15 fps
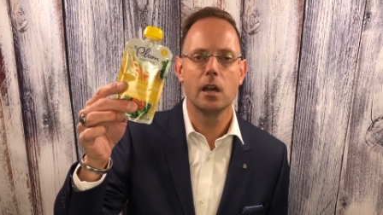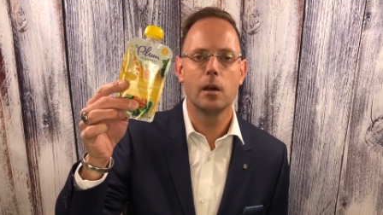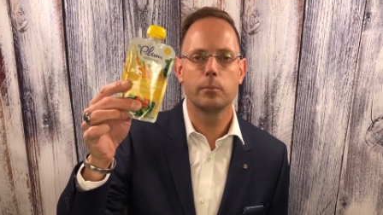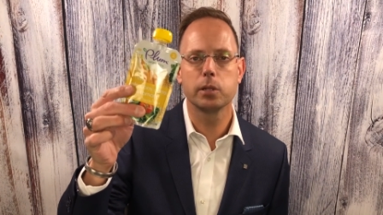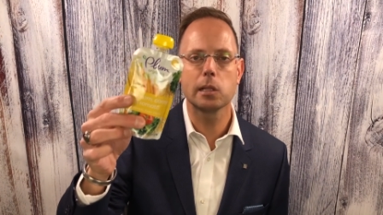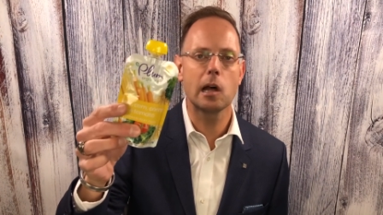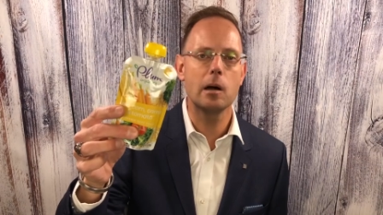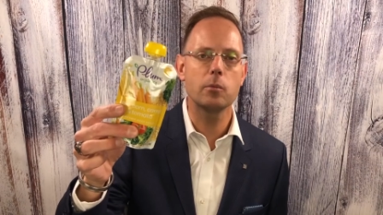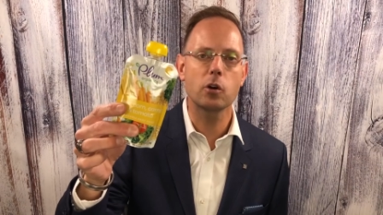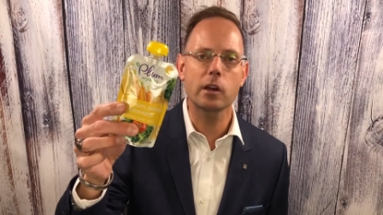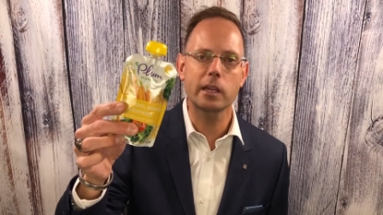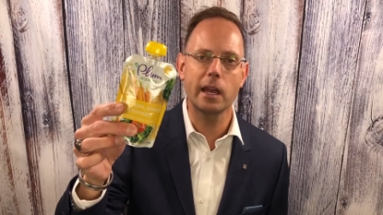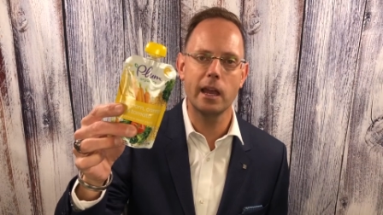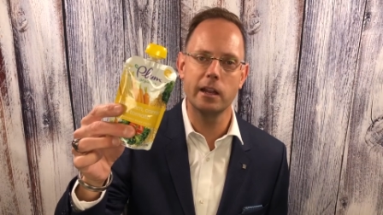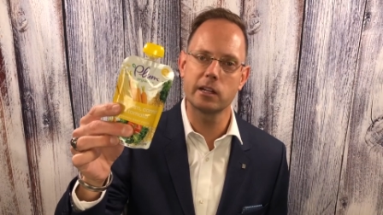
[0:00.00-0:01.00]
Plum
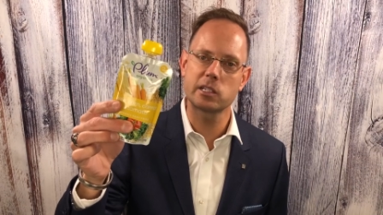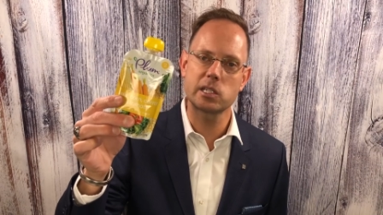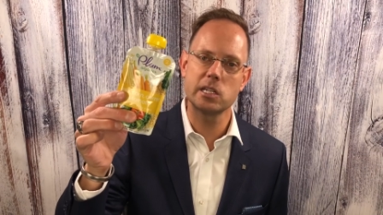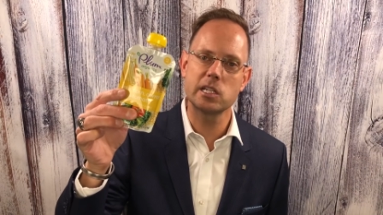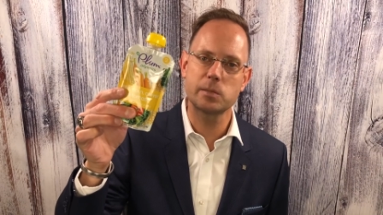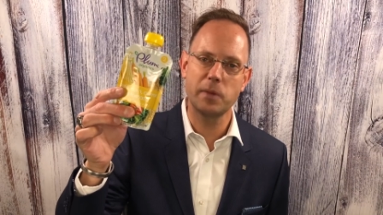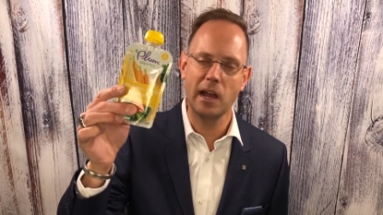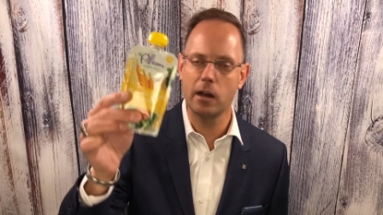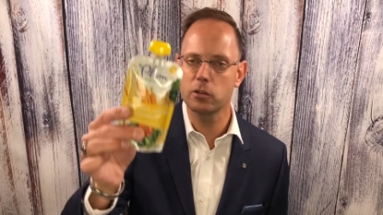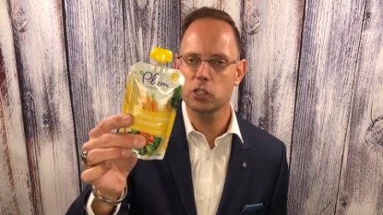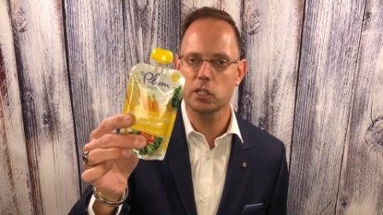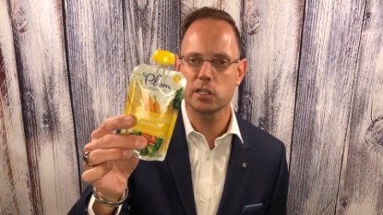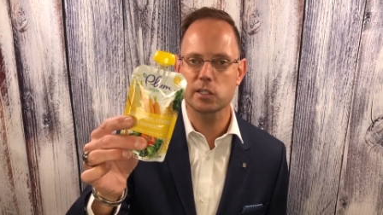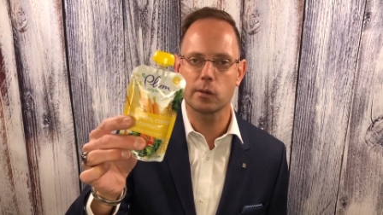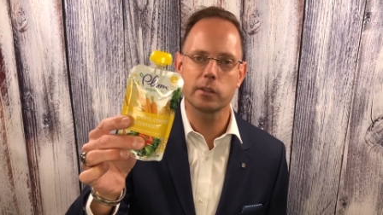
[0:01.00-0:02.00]
Organics. These
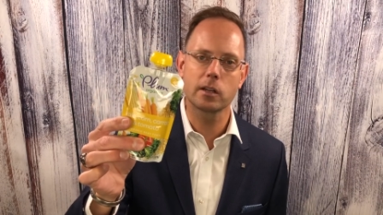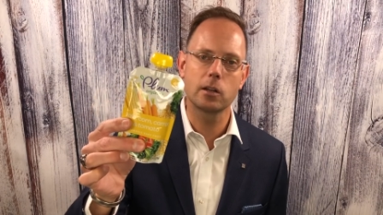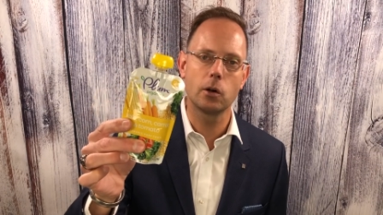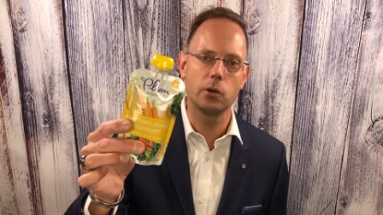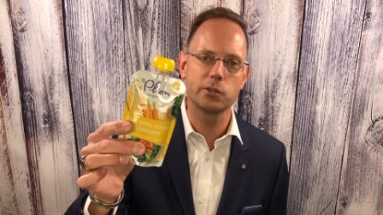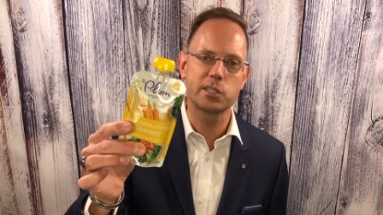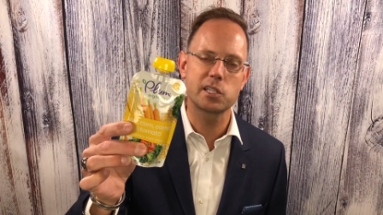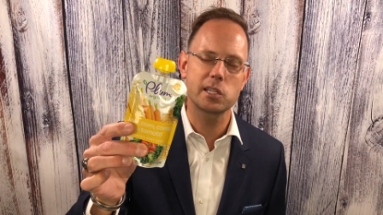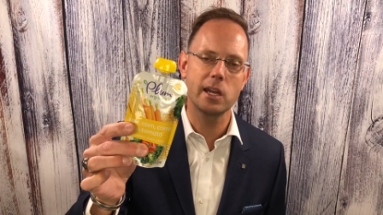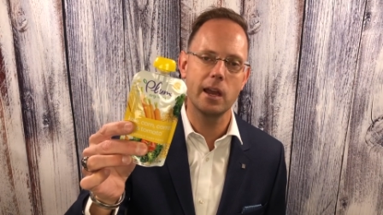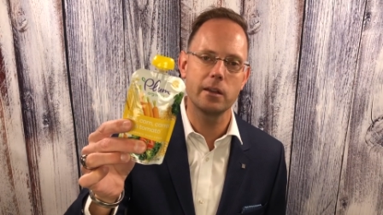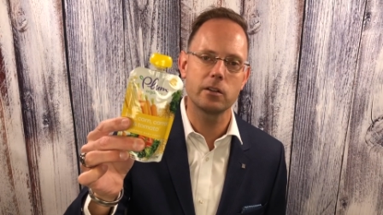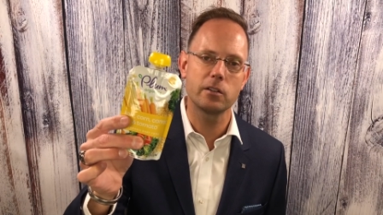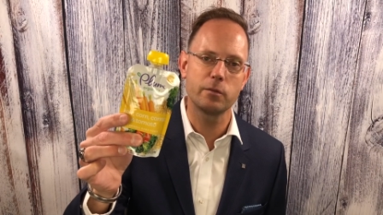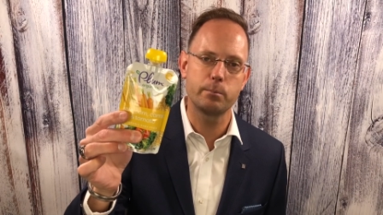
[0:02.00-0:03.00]
pouches are the gold
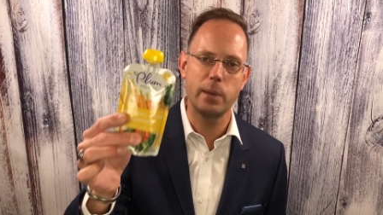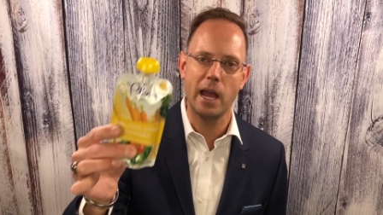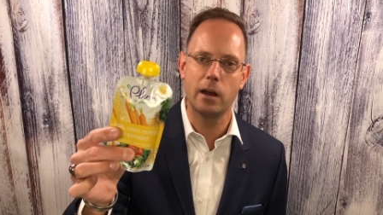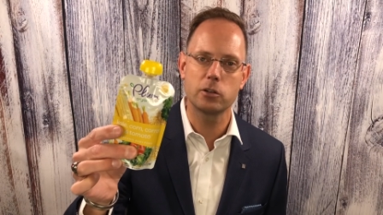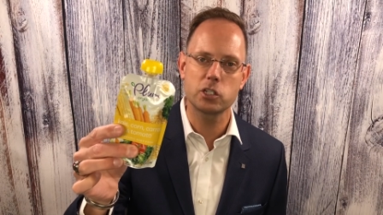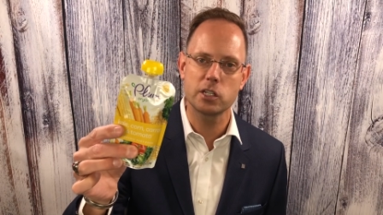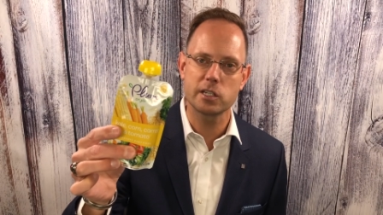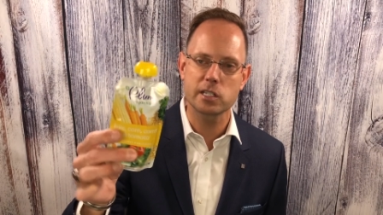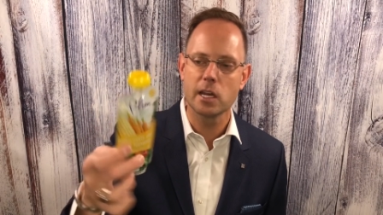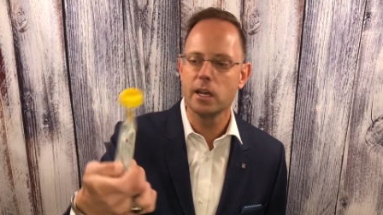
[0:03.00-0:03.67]
standard of pouches.